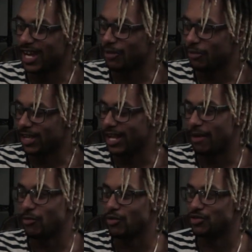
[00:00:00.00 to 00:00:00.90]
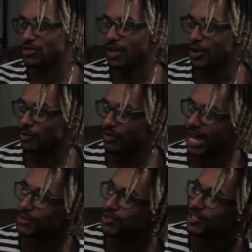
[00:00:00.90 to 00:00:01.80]
and we came to a, a,
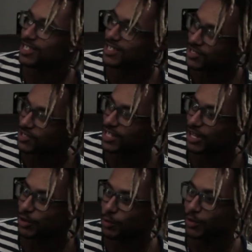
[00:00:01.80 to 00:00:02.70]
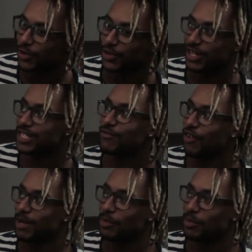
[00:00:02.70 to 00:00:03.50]
unanimous decision that you were the least funny